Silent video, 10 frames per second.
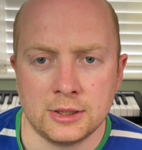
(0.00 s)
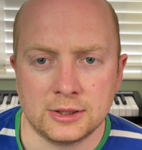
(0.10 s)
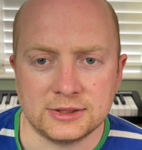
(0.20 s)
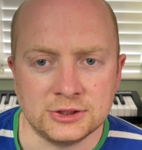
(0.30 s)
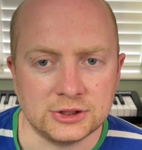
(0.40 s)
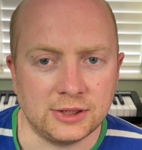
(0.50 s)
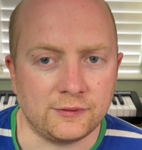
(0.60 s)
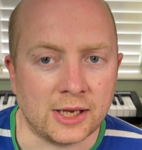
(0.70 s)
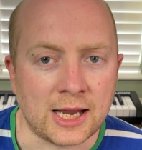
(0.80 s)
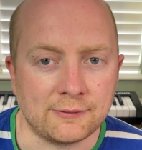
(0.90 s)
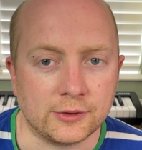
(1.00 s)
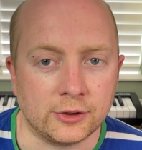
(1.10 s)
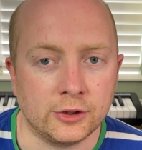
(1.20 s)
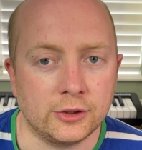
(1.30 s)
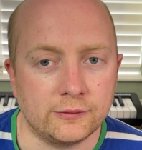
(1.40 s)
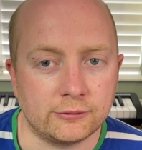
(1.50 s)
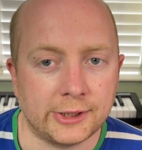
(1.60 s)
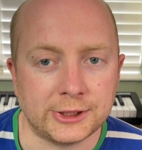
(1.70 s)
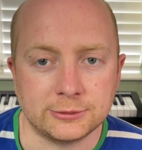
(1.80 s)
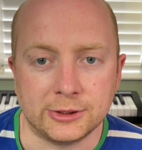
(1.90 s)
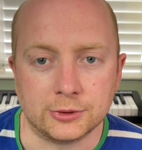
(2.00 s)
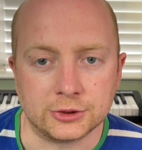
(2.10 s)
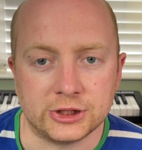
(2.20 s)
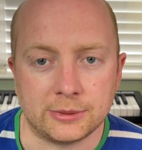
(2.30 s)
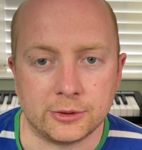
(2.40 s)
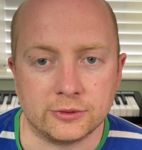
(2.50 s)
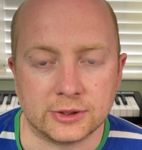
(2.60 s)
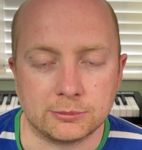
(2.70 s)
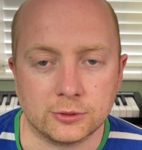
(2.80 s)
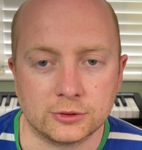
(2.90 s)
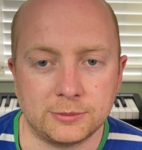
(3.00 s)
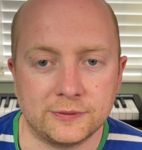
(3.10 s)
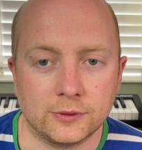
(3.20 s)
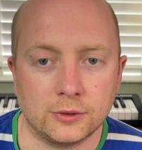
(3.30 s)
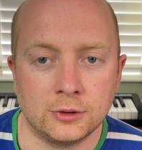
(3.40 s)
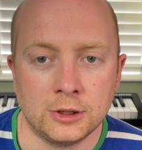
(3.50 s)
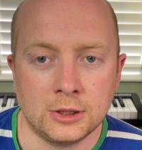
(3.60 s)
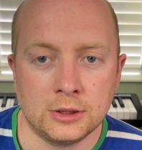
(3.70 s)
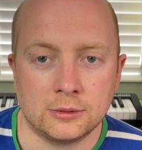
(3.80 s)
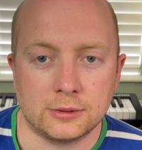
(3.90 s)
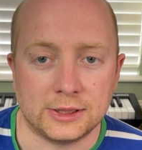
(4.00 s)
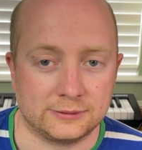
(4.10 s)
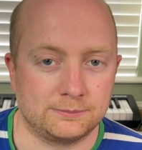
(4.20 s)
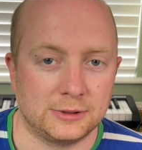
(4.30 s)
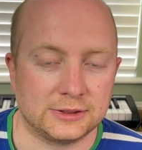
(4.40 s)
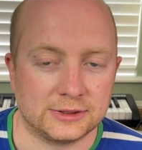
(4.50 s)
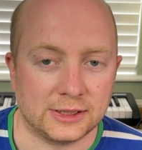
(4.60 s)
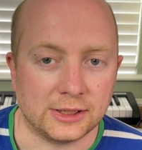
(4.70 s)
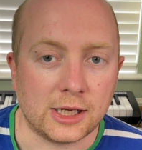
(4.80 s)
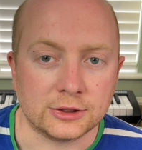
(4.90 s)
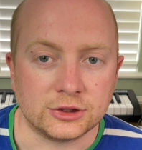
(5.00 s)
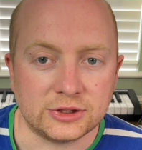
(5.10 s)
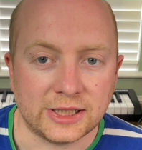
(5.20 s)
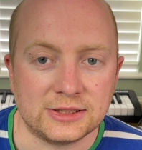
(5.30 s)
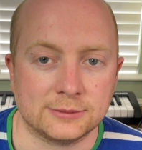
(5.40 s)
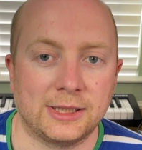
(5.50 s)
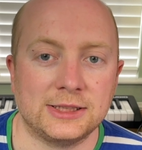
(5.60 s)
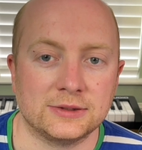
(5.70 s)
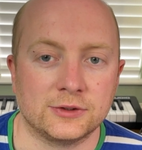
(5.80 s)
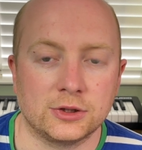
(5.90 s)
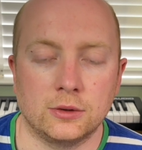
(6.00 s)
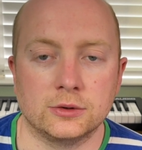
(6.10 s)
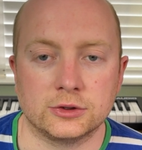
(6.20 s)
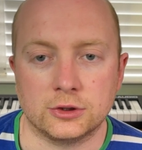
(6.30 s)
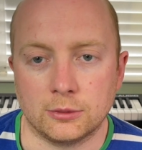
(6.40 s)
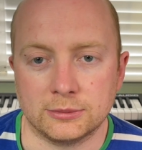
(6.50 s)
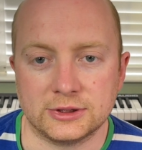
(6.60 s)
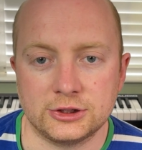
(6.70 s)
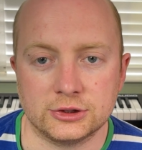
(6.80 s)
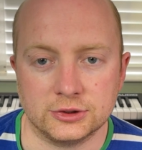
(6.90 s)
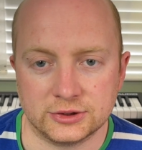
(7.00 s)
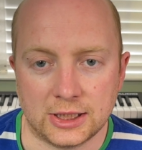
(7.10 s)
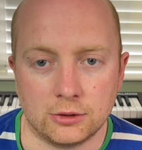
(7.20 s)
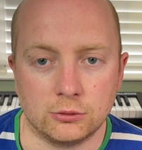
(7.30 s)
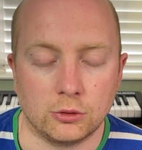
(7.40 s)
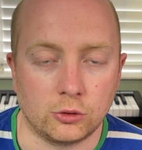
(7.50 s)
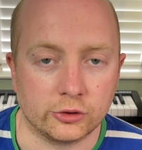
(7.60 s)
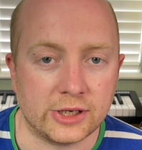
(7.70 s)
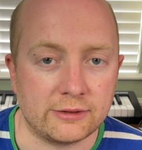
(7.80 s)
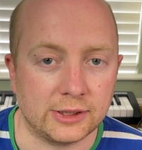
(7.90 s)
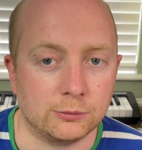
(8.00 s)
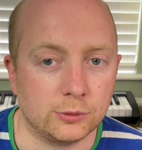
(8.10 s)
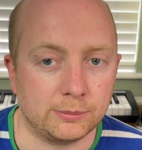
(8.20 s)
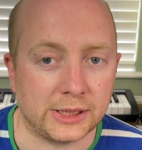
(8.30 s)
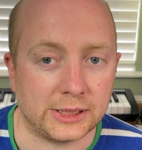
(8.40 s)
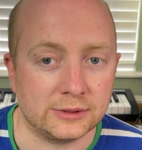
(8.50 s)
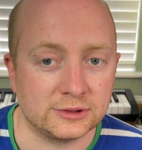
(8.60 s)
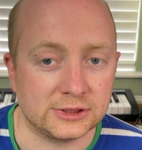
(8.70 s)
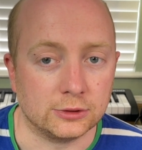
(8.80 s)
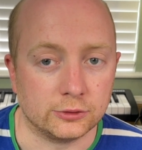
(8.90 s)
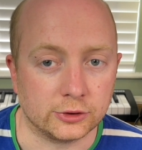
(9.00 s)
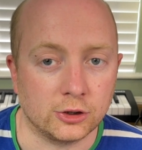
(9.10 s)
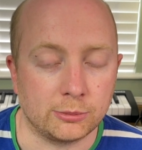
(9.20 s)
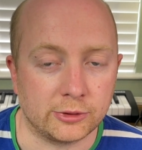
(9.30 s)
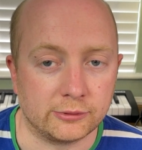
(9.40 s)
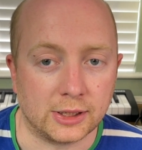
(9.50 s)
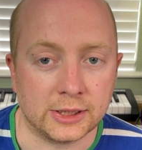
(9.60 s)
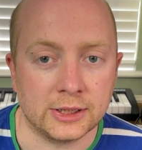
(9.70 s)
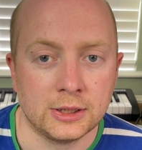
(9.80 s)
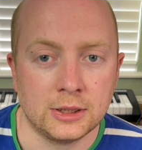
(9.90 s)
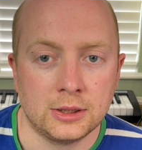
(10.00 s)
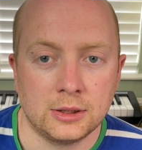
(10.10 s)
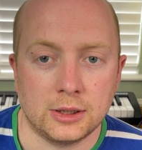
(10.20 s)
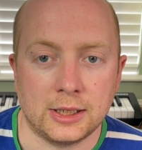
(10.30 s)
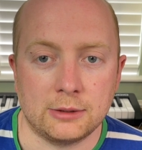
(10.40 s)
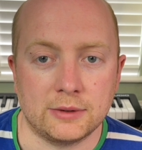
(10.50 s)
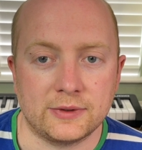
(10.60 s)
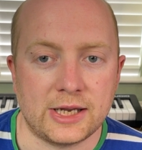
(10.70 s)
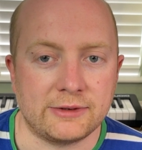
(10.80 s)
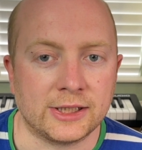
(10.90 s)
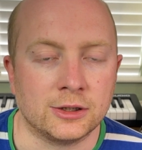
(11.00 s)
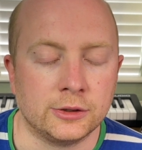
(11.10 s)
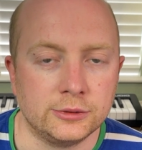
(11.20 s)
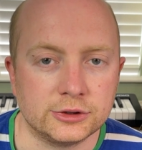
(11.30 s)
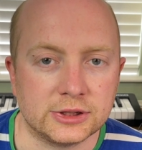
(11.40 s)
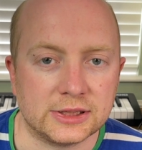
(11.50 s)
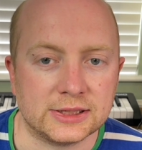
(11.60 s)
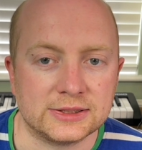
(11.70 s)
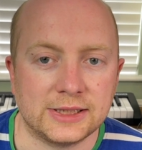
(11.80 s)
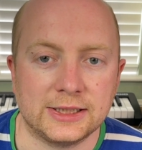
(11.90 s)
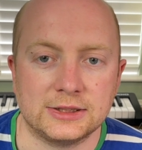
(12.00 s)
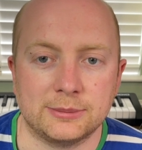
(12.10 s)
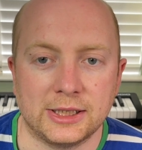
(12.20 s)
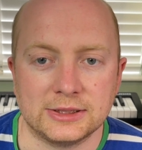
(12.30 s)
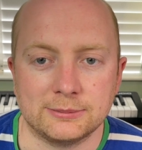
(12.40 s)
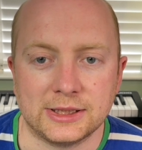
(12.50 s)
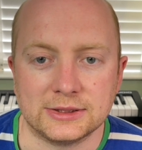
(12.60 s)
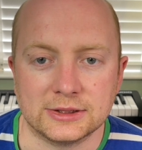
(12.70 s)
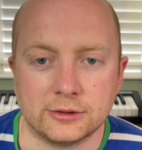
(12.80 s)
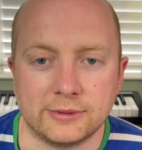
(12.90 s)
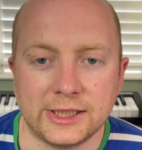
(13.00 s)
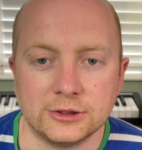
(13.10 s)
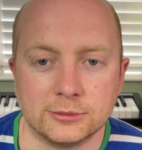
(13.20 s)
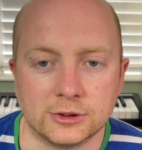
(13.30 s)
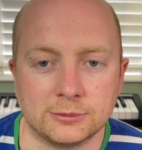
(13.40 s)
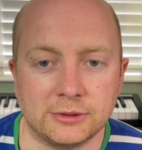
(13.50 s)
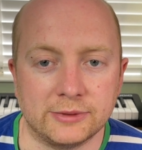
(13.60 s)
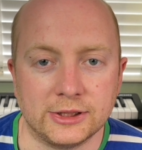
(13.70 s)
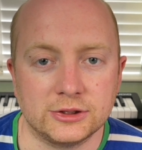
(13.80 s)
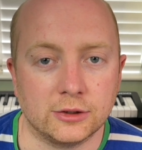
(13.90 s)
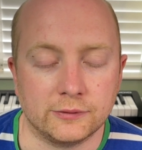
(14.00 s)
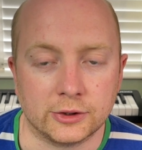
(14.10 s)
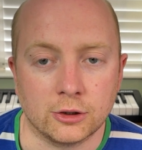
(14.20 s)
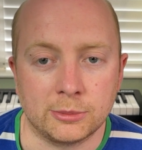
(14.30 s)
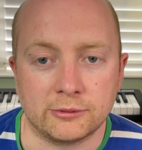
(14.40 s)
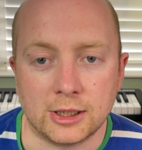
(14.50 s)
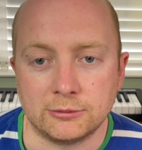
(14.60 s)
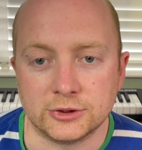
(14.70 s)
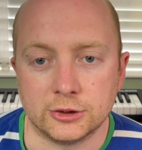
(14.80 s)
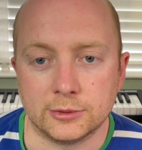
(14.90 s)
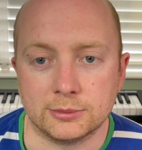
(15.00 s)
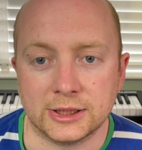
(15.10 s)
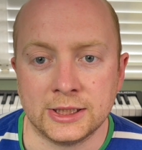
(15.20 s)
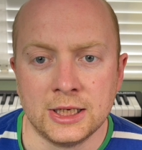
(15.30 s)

Essentially, if you haven't heard of ArrangeMe or Sheet Music Plus before, it's, as I say, a large database of songs and compositions that ordinarily would be still under copyright. However, their inclusion in this database means an arrangement has been reached over the copyright, presumably,